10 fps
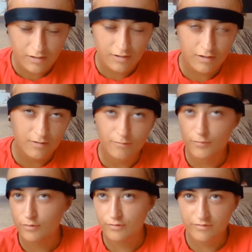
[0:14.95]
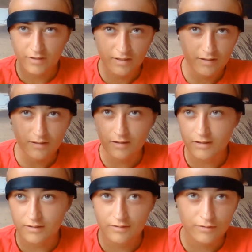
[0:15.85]
I can't move it
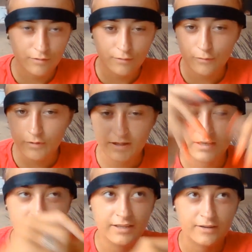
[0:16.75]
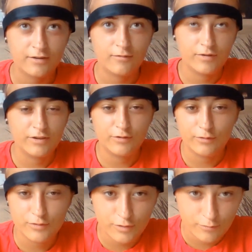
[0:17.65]
like too quickly. I can't really
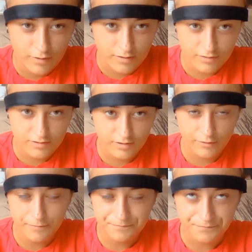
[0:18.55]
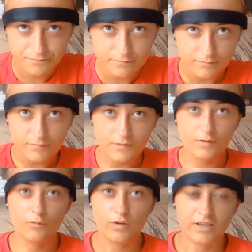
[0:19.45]
do too much, so
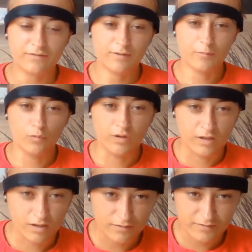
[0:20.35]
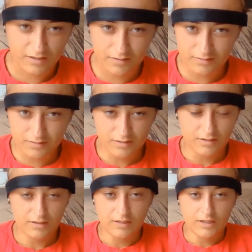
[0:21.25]
waited for the morning after.
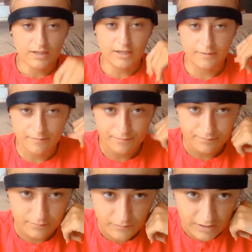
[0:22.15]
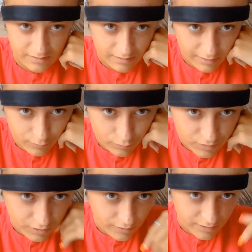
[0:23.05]
Yesterday
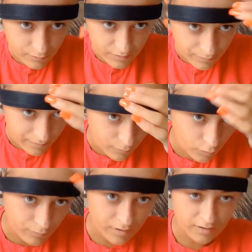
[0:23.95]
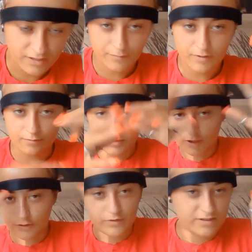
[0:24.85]
also this was a bit more bloody, but I'm going
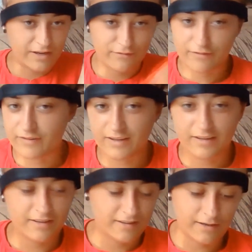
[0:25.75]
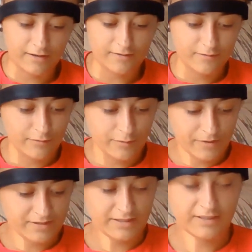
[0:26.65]
to go into everything that we
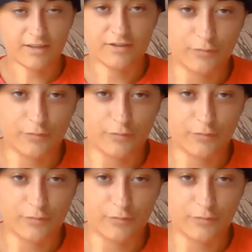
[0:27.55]
basically done.